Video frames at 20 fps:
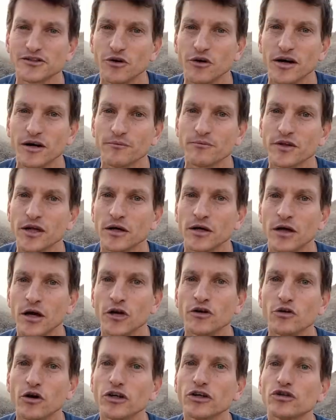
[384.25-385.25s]

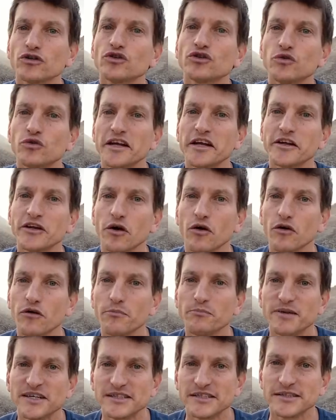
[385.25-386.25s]
You're shooting your
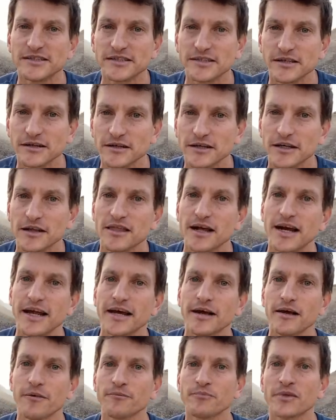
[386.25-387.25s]
business in the
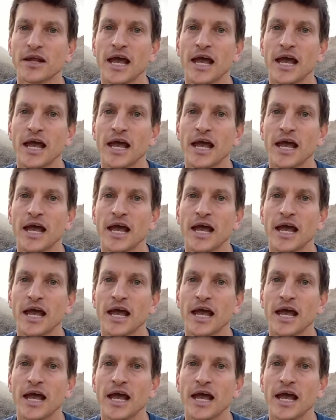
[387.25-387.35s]
leg.